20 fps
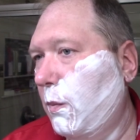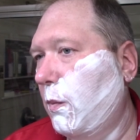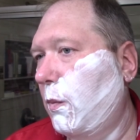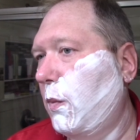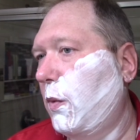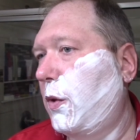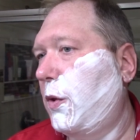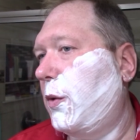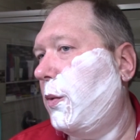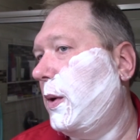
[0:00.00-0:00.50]

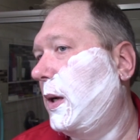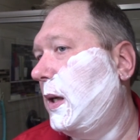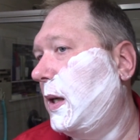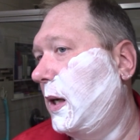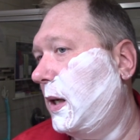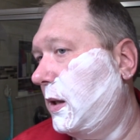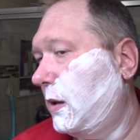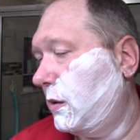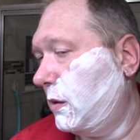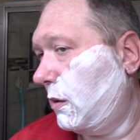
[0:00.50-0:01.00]
3
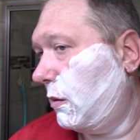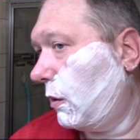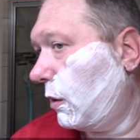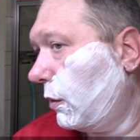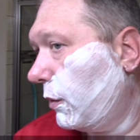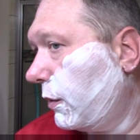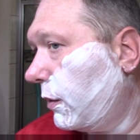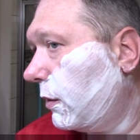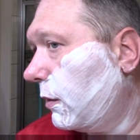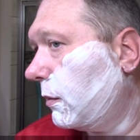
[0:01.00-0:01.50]
days
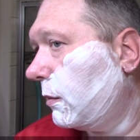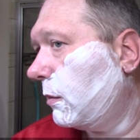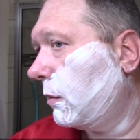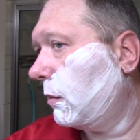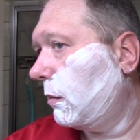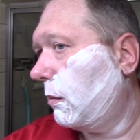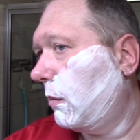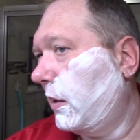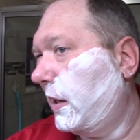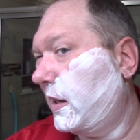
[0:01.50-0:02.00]
growth,
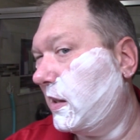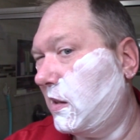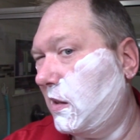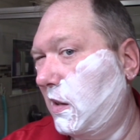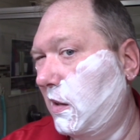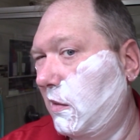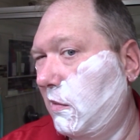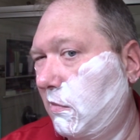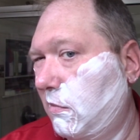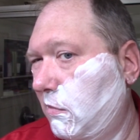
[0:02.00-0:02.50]
less
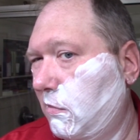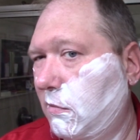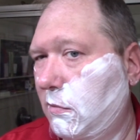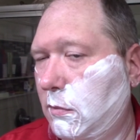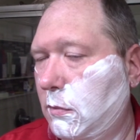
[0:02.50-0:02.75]
than